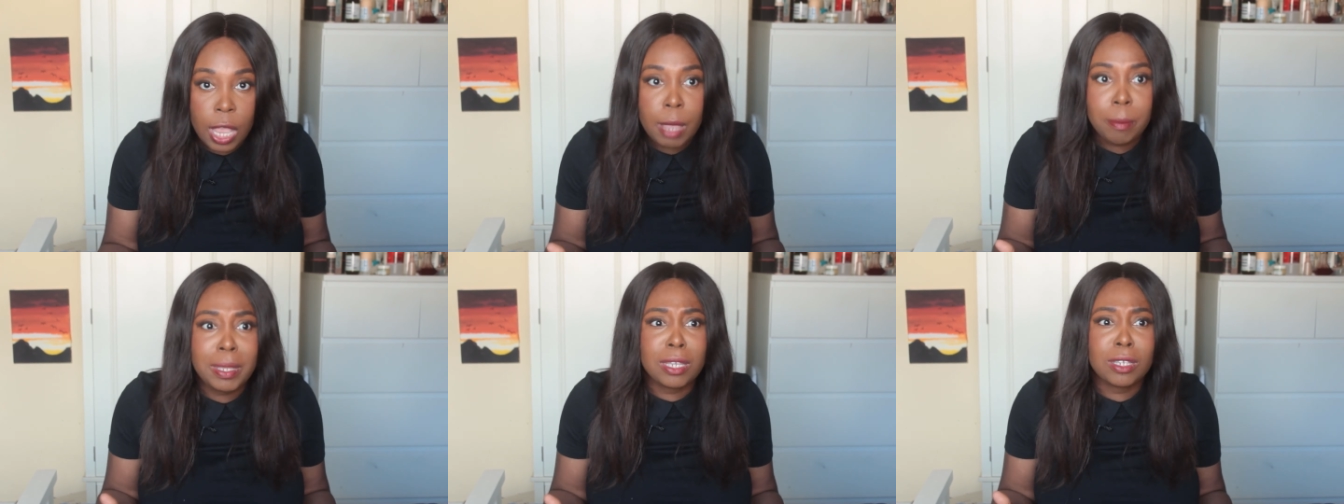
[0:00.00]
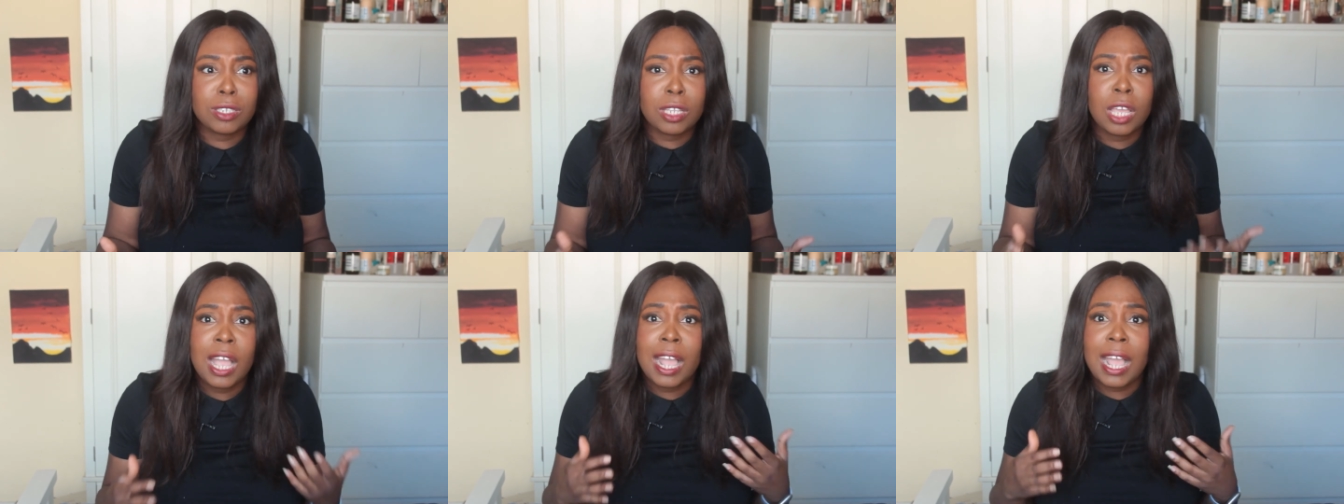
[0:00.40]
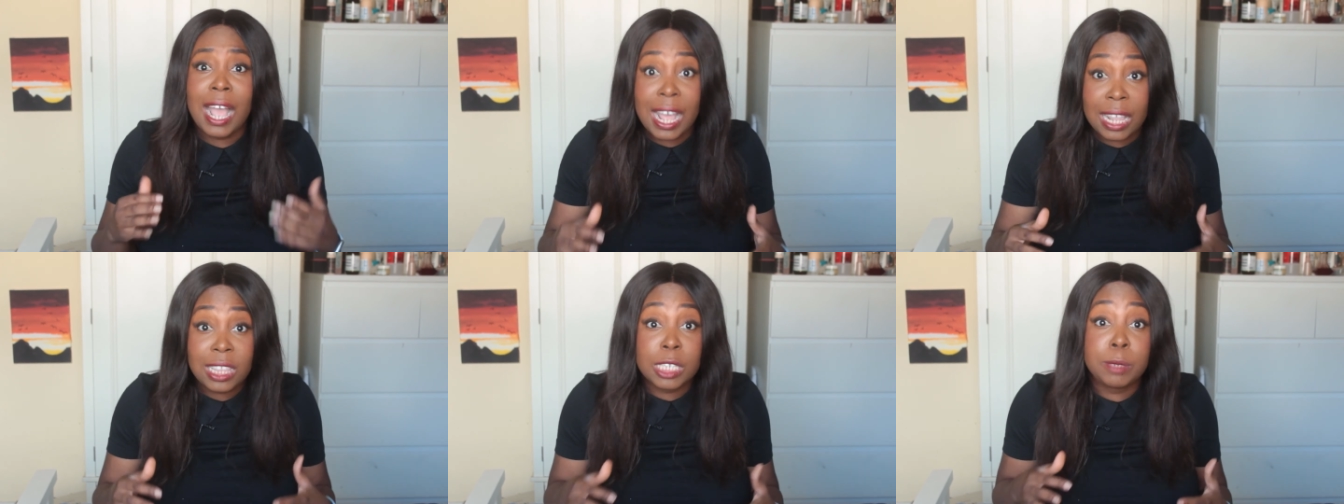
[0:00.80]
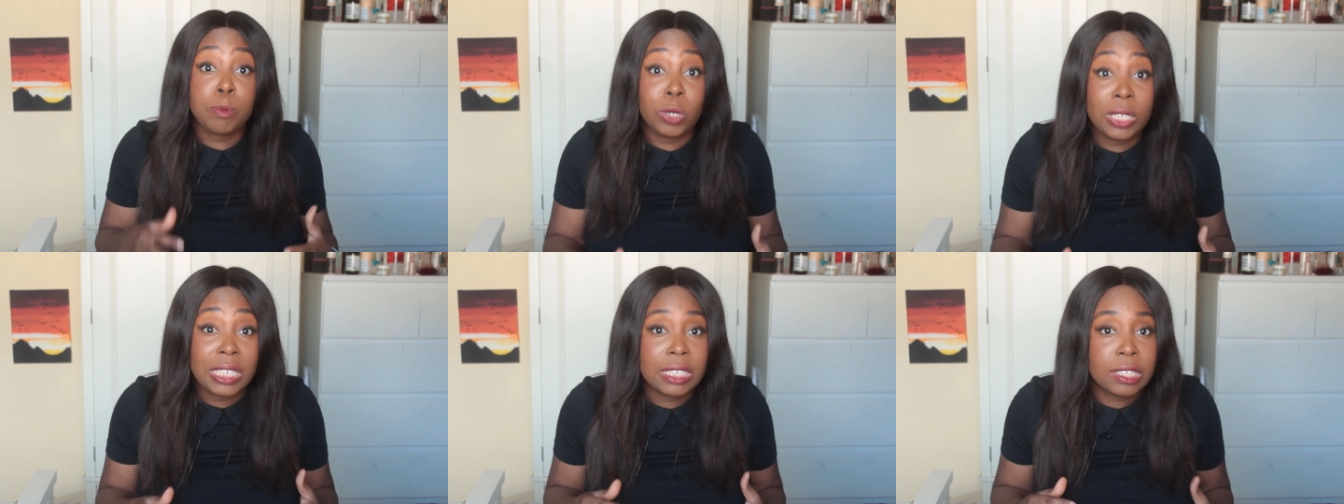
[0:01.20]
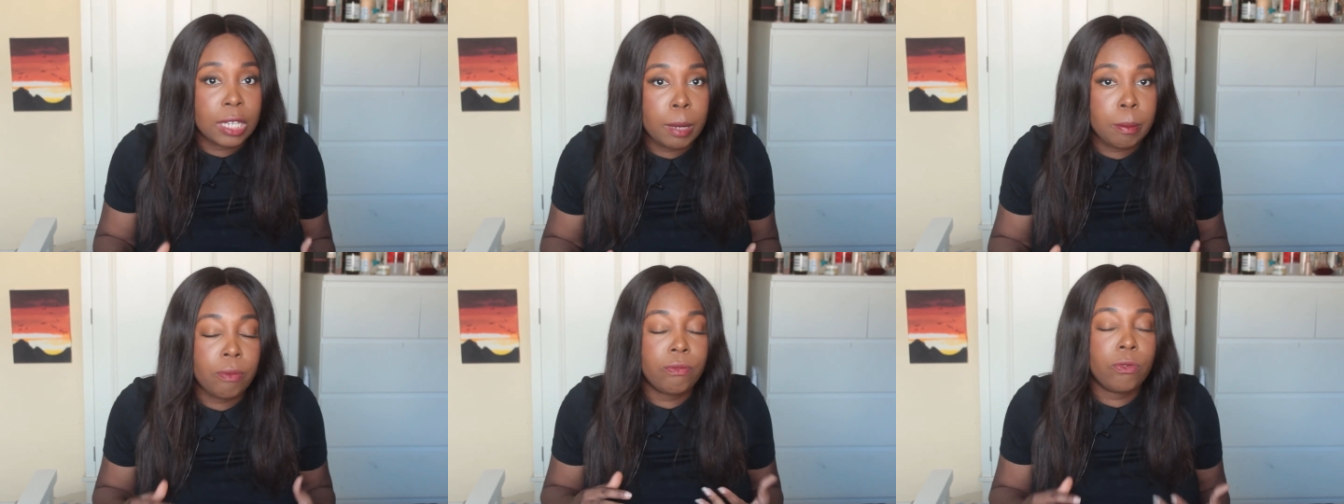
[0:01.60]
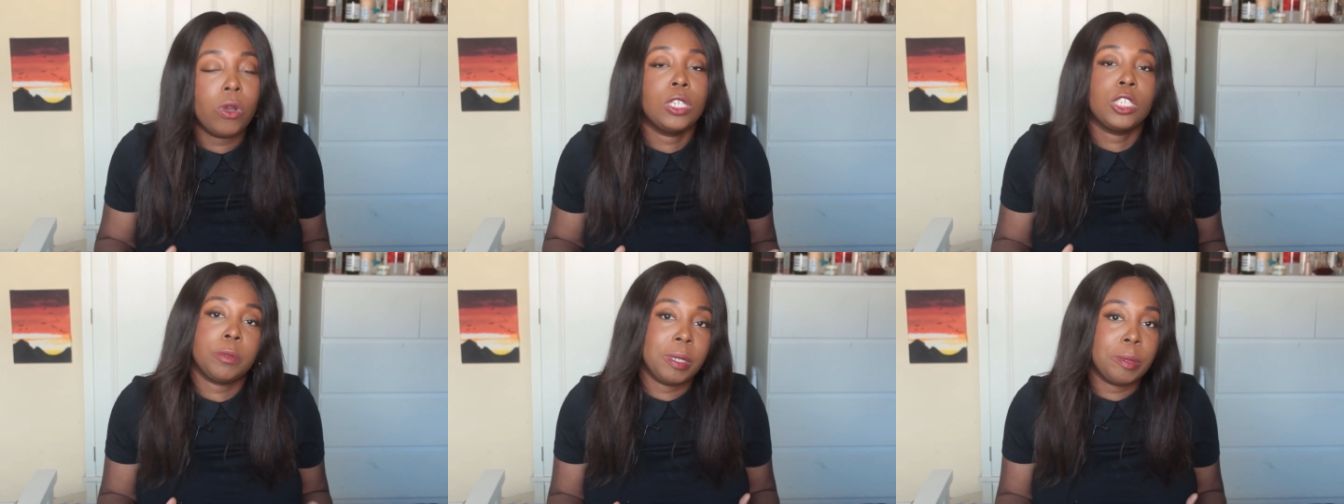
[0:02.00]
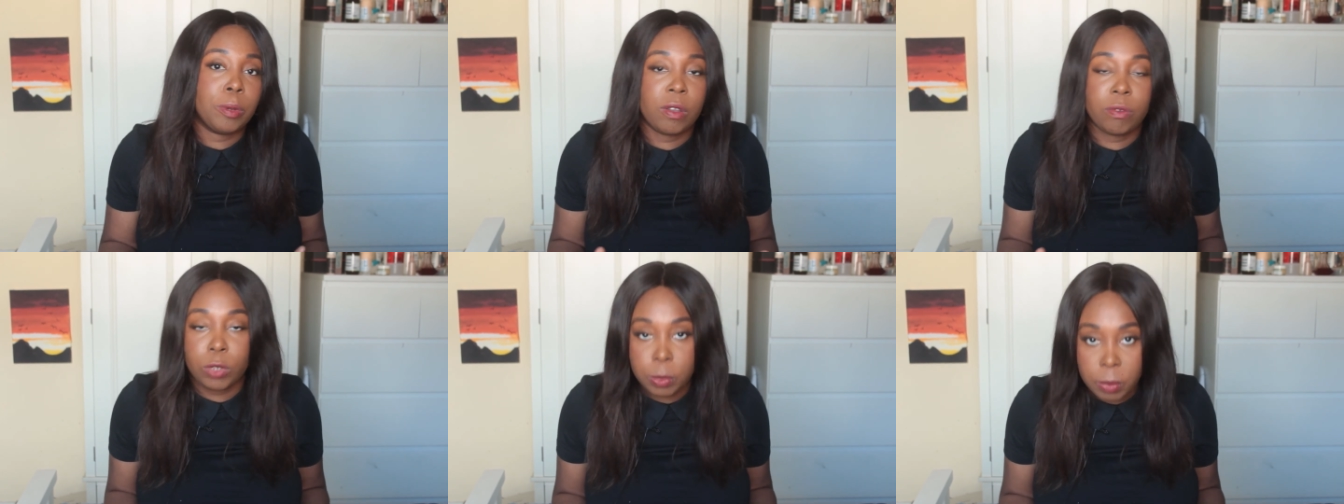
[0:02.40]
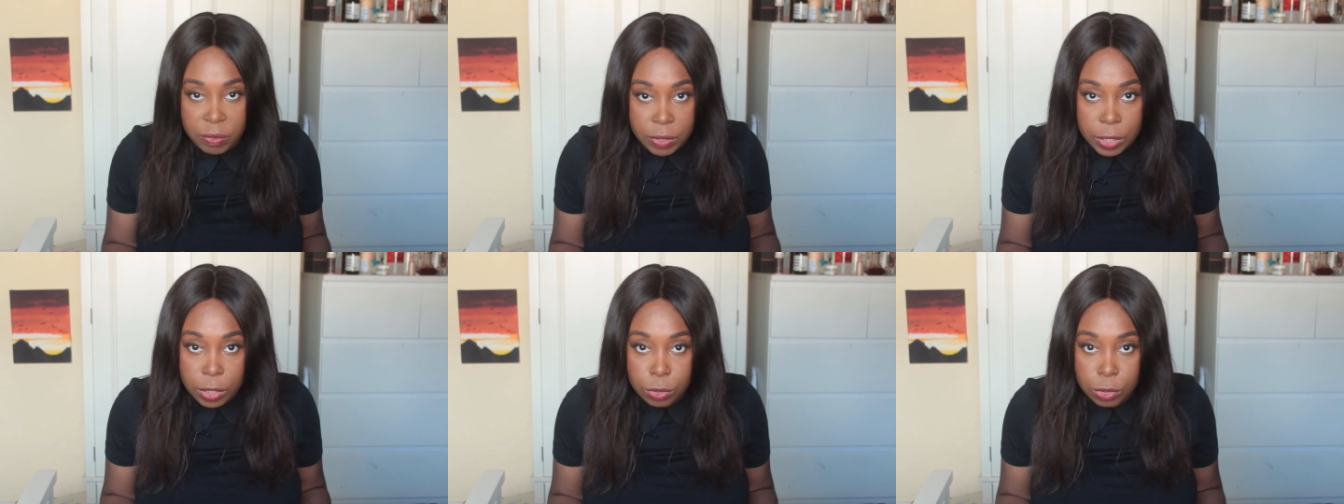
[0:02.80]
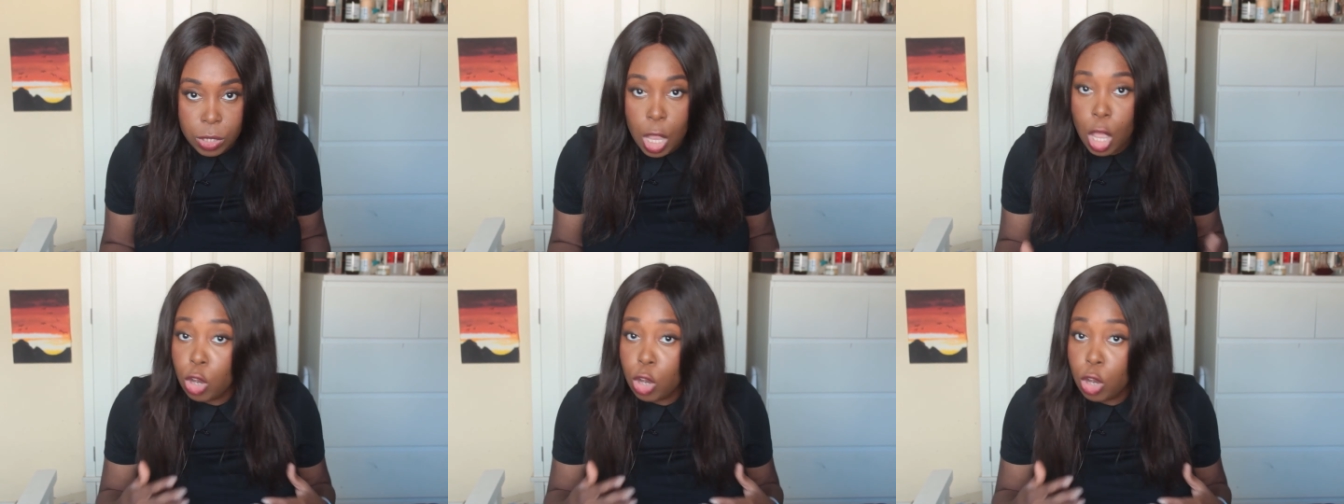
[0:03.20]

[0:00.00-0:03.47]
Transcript: because at this point in time, 400 people have watched my videos.